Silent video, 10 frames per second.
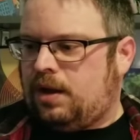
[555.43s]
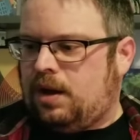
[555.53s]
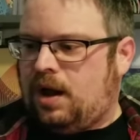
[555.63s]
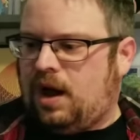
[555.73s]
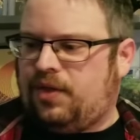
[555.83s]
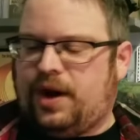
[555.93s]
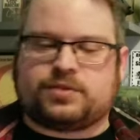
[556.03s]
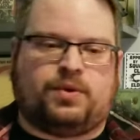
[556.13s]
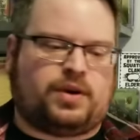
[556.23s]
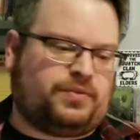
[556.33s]
The
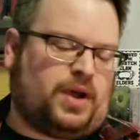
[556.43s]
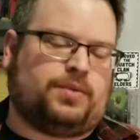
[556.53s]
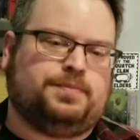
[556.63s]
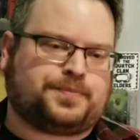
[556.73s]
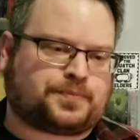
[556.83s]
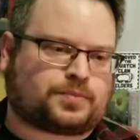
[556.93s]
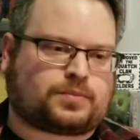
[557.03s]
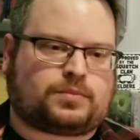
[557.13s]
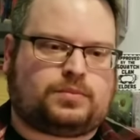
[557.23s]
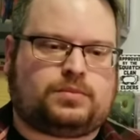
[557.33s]
next one I found
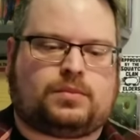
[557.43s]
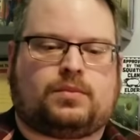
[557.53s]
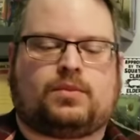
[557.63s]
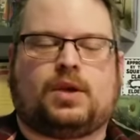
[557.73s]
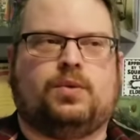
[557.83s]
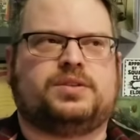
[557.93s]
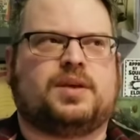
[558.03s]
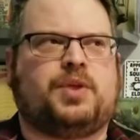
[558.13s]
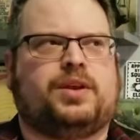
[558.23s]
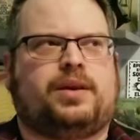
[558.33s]
was
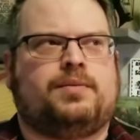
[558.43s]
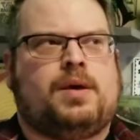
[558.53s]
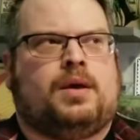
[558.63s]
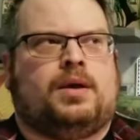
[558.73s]
something